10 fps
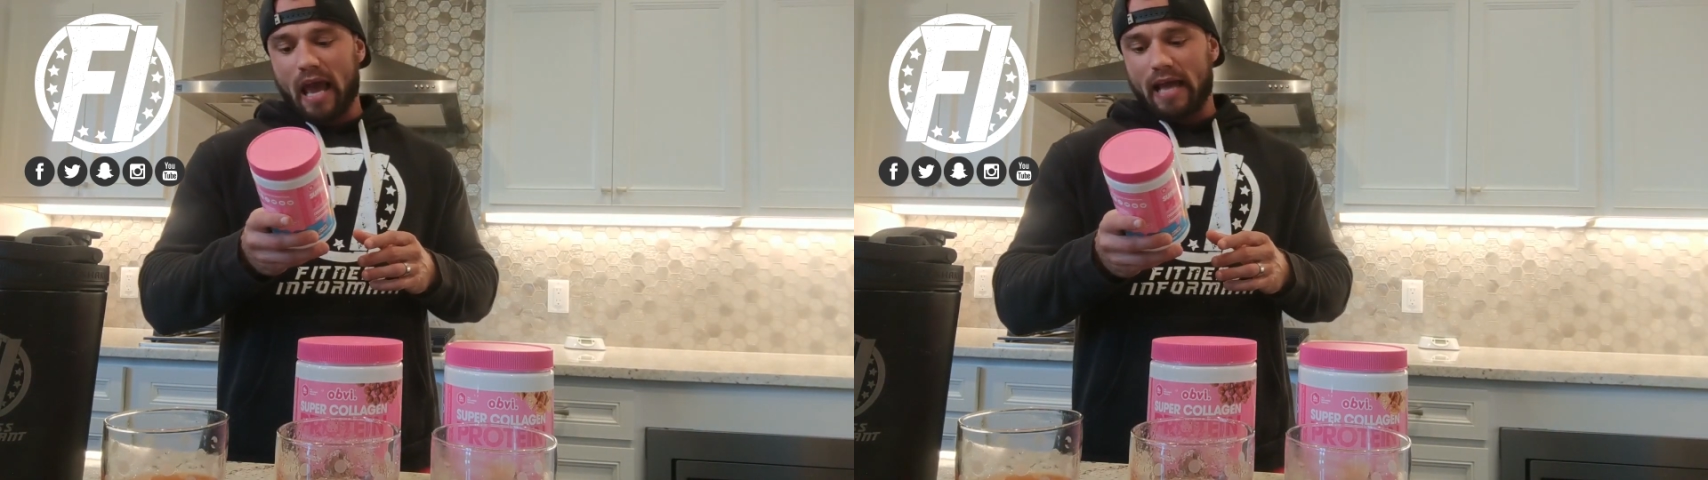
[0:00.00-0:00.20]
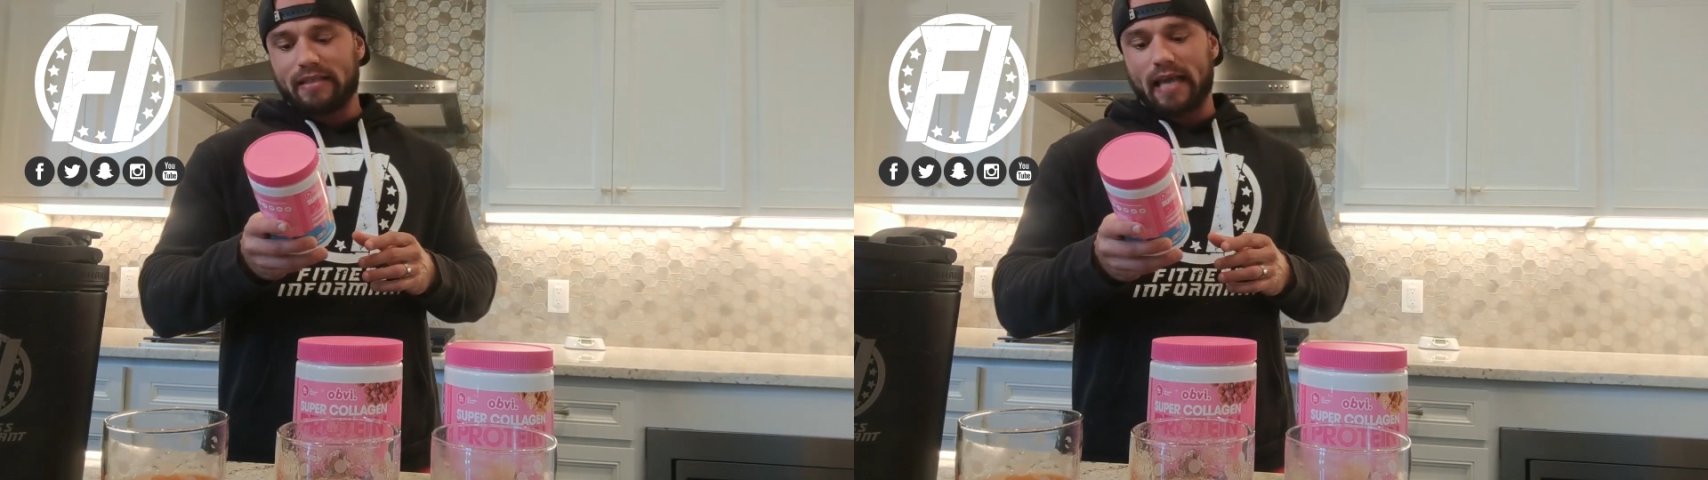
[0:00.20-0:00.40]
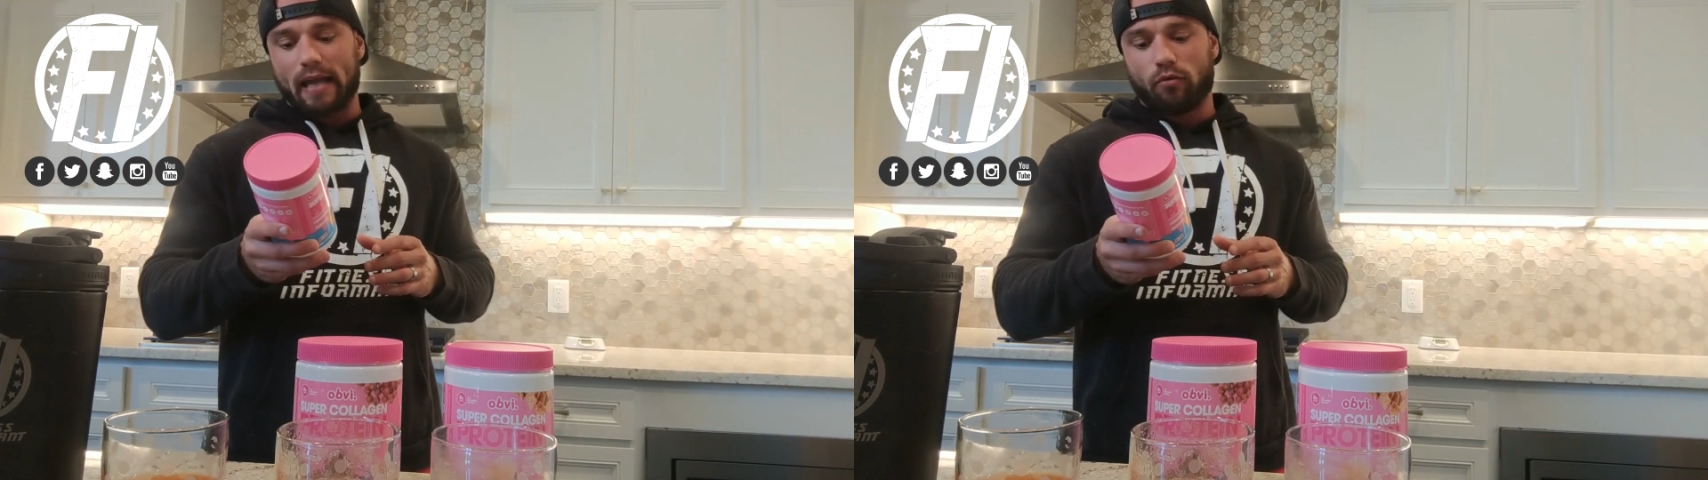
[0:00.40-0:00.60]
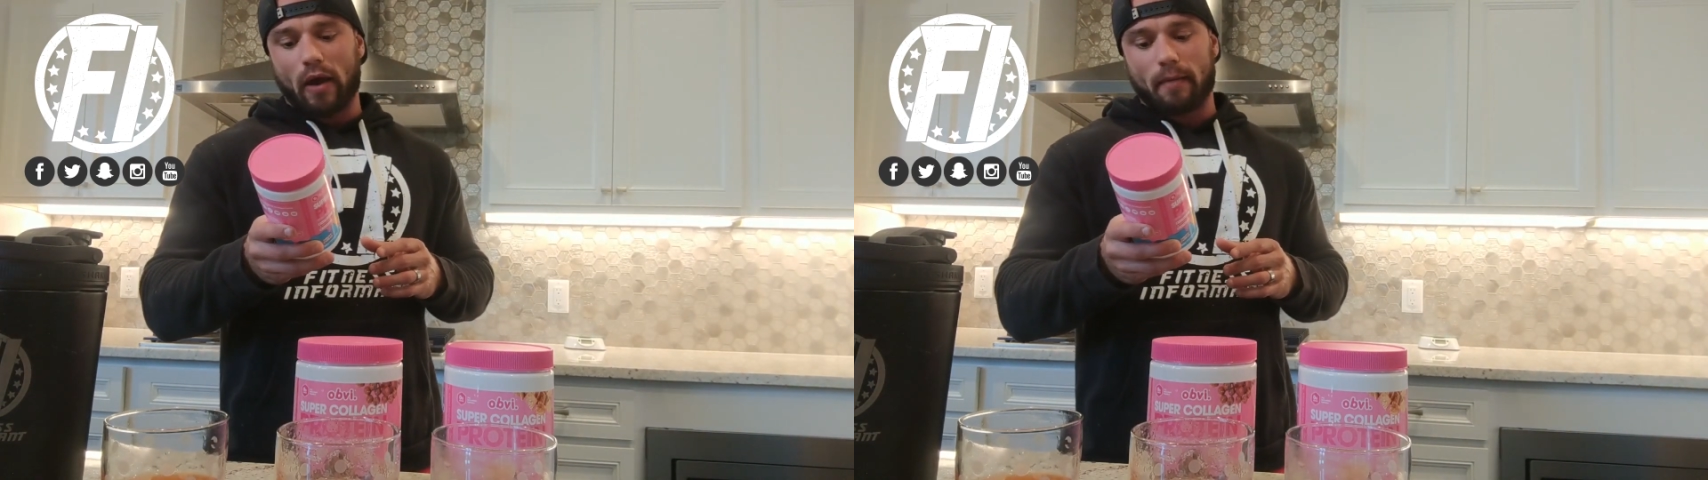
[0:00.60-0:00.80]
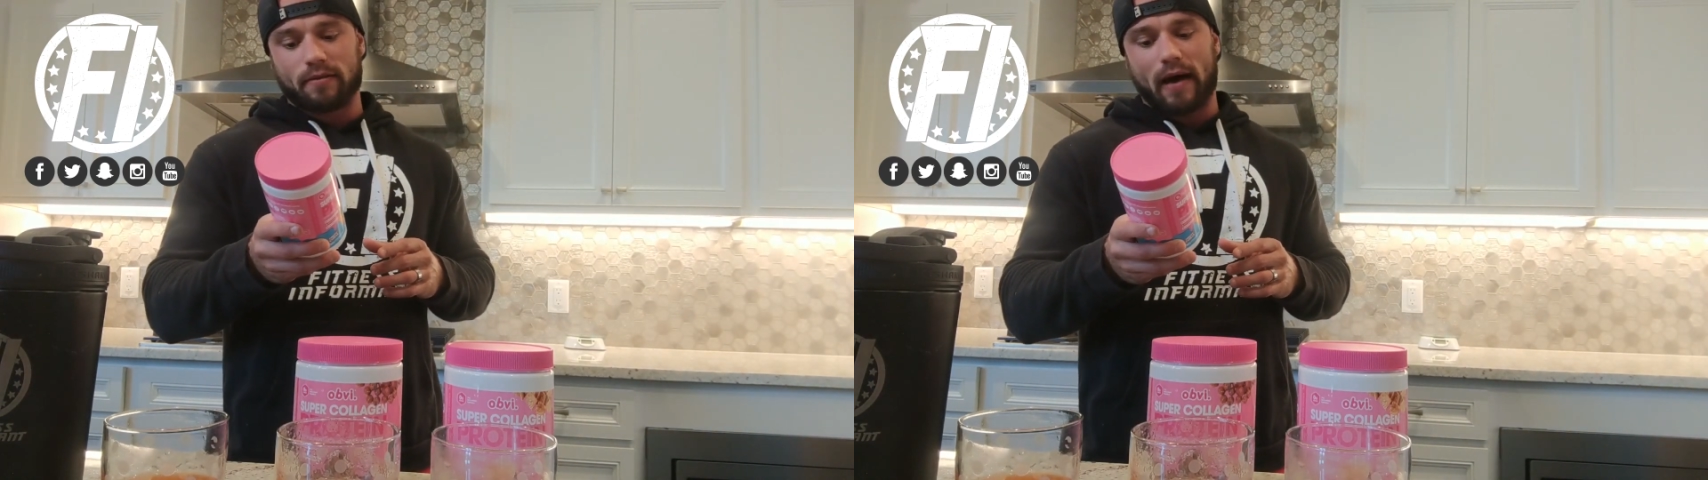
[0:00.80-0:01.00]
has 10
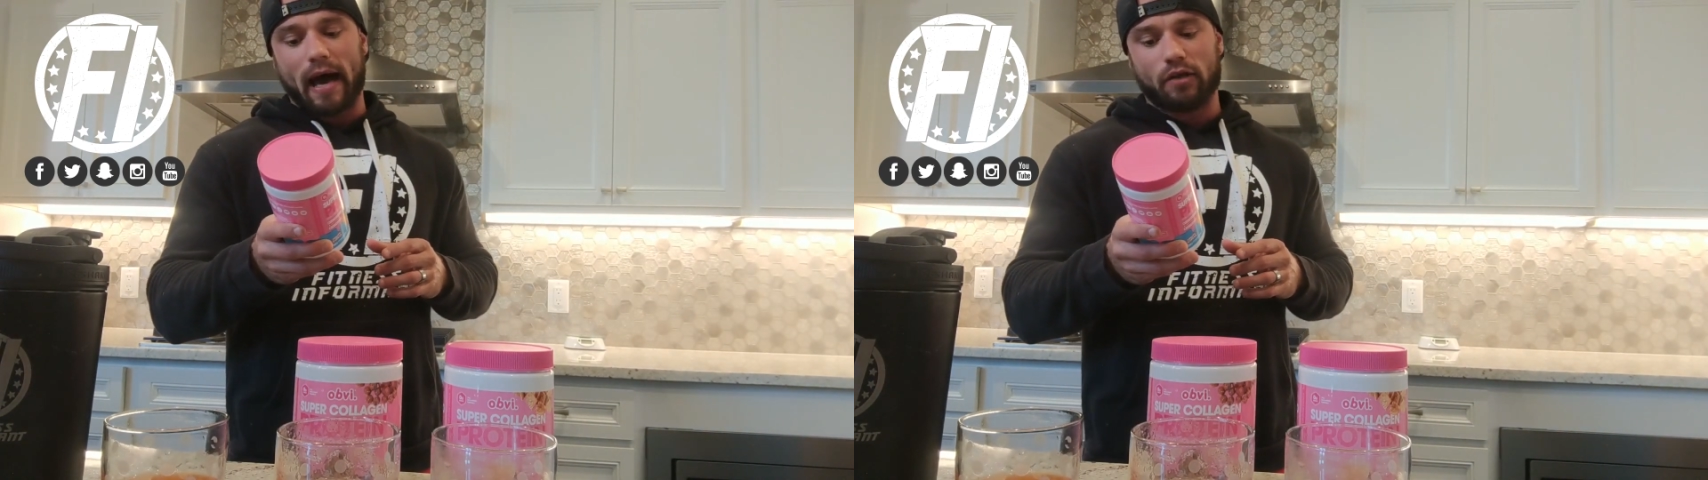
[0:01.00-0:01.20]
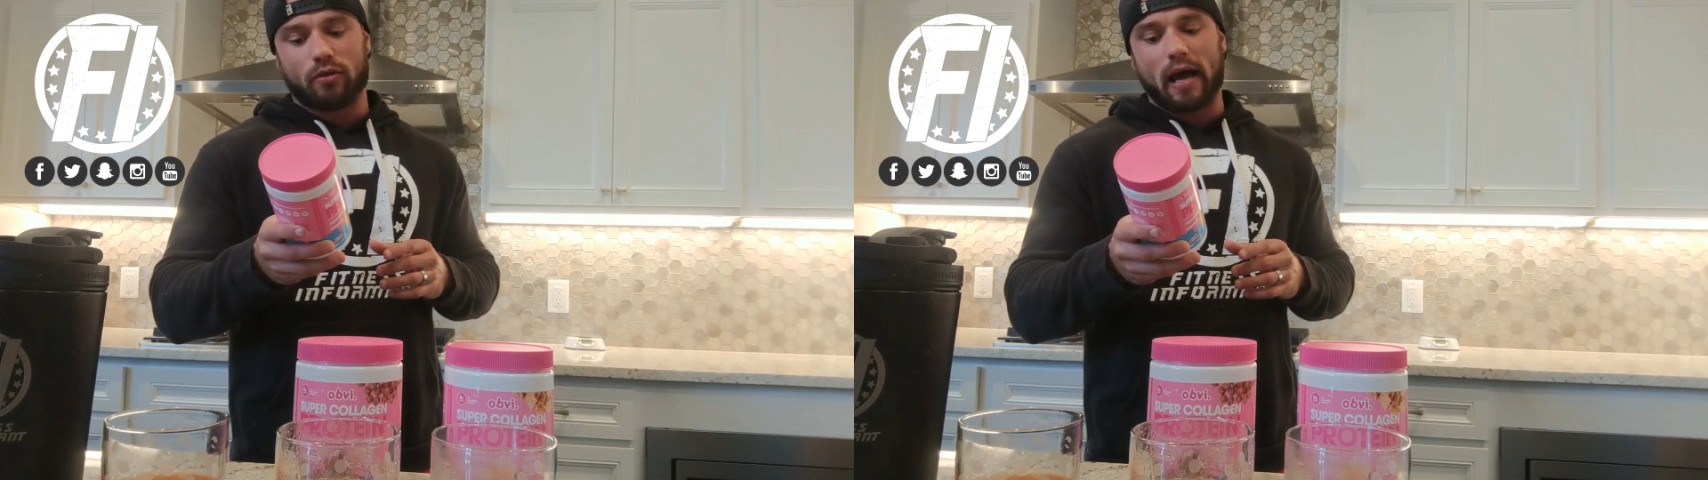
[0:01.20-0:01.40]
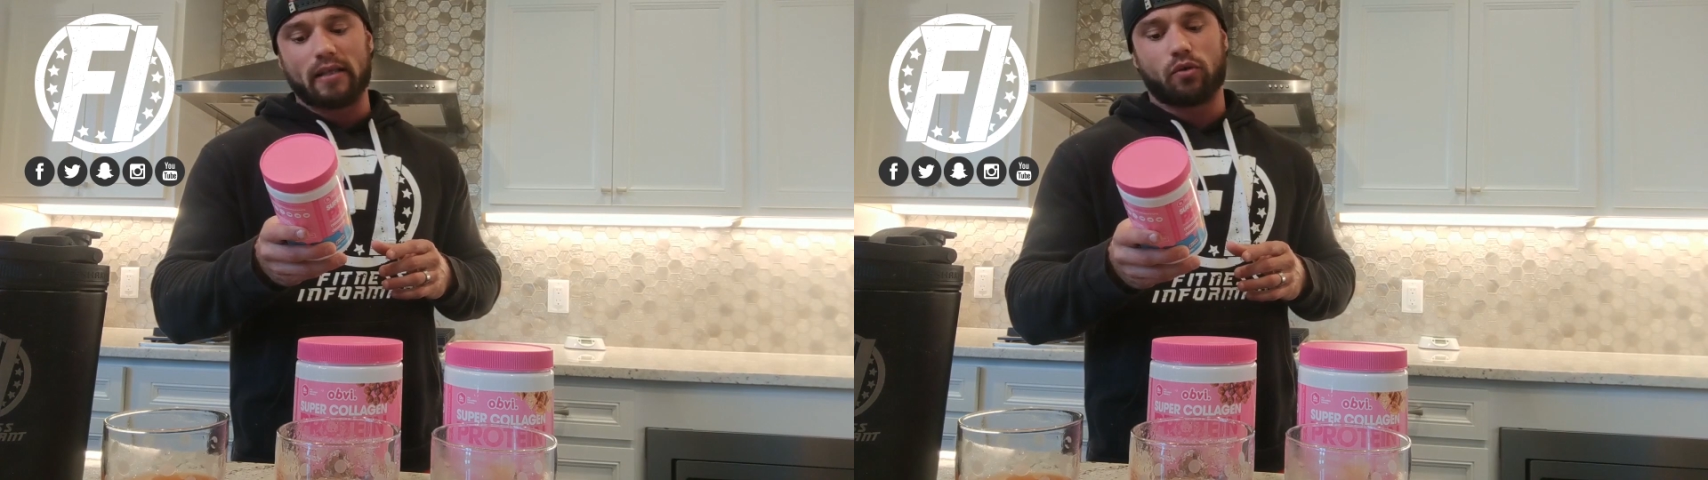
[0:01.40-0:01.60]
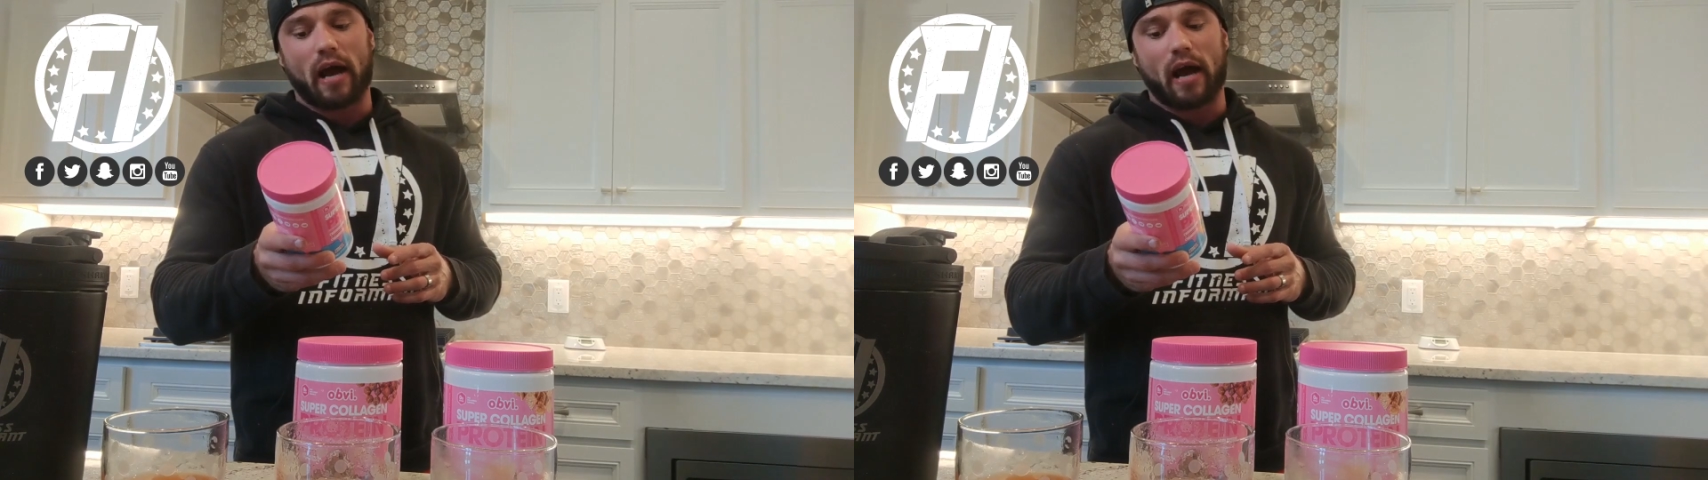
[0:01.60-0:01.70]
grams of hydrolyzed